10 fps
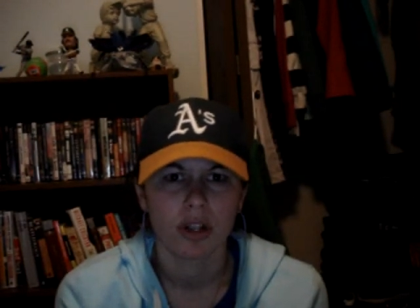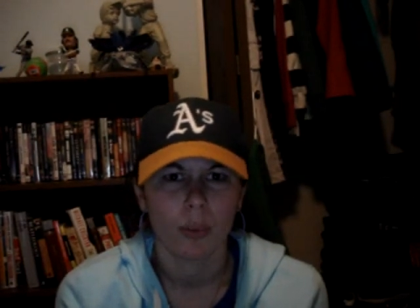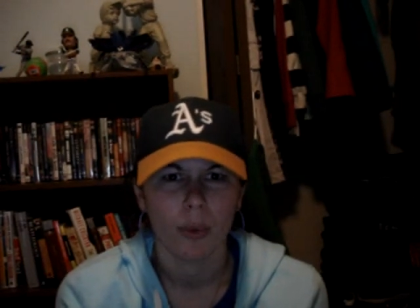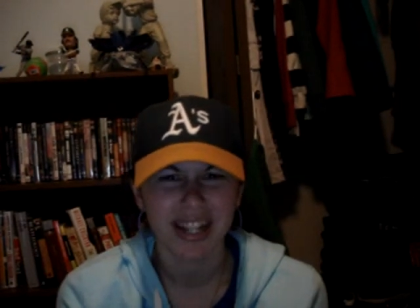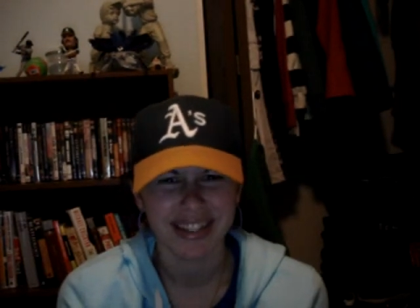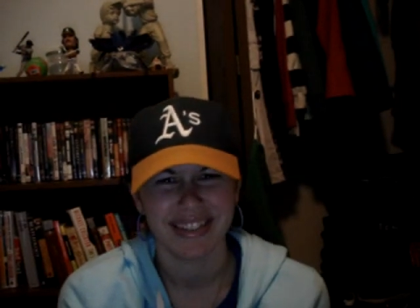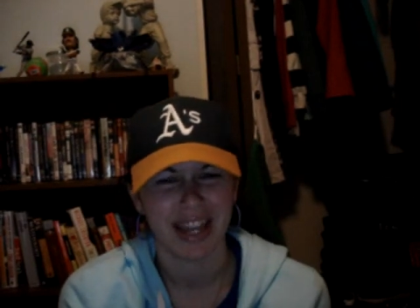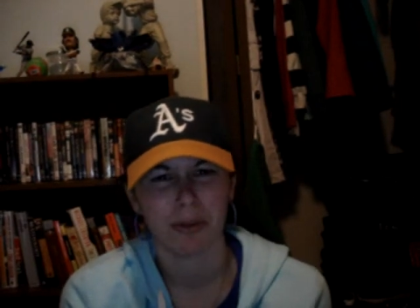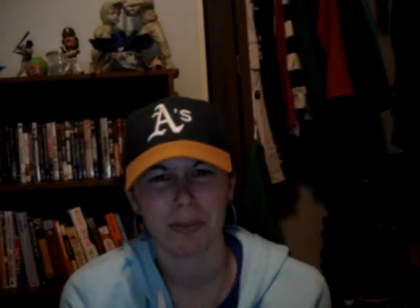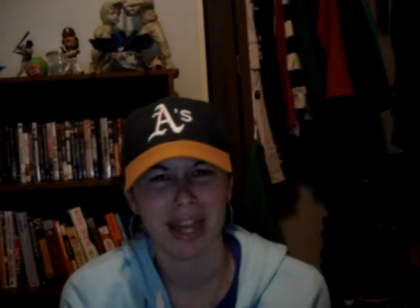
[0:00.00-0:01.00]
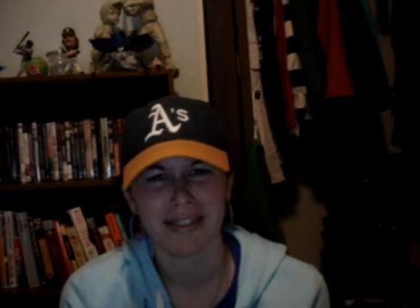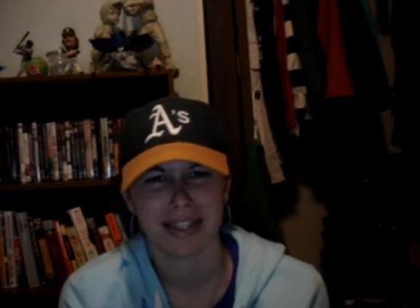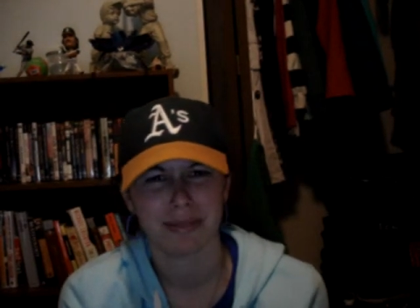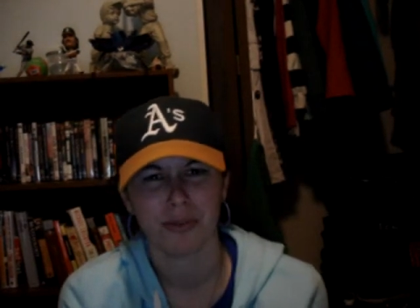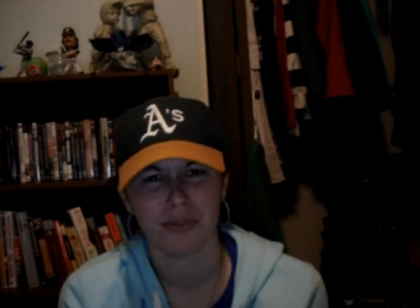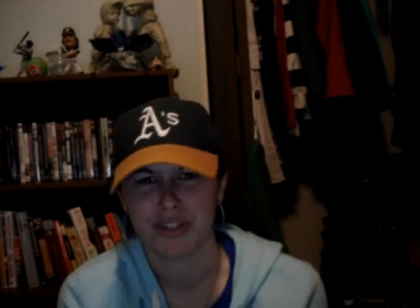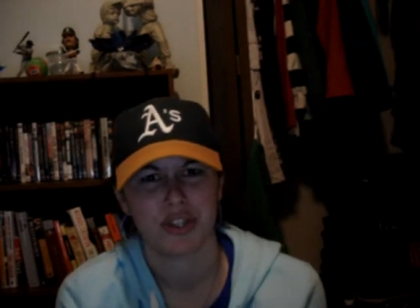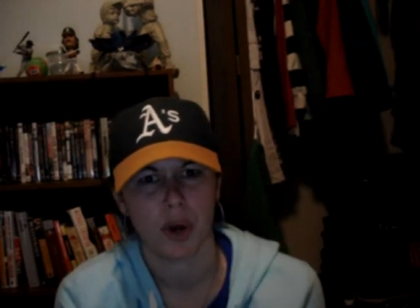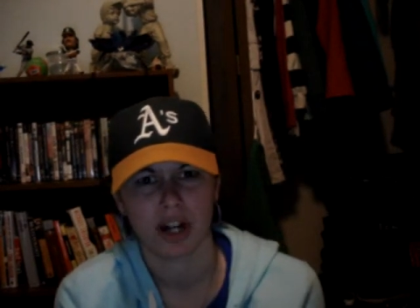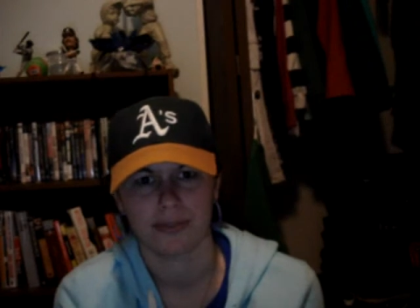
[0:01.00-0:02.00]
What? They were men? This movie is
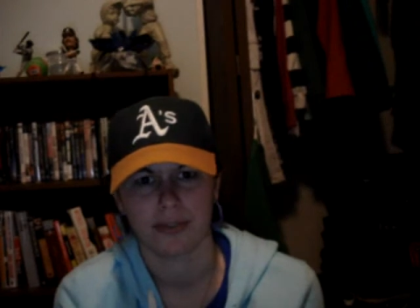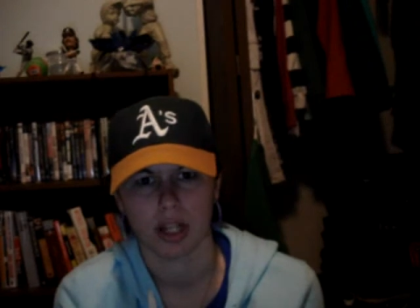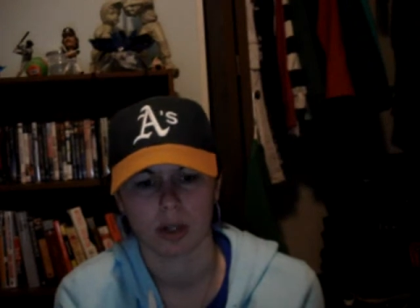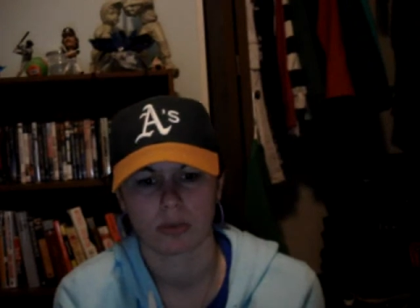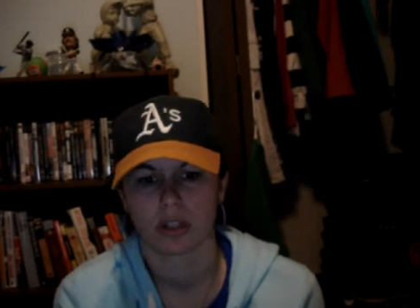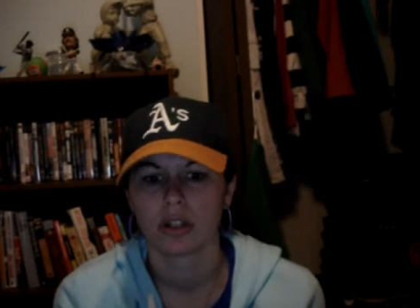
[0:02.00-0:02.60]
too hard to follow.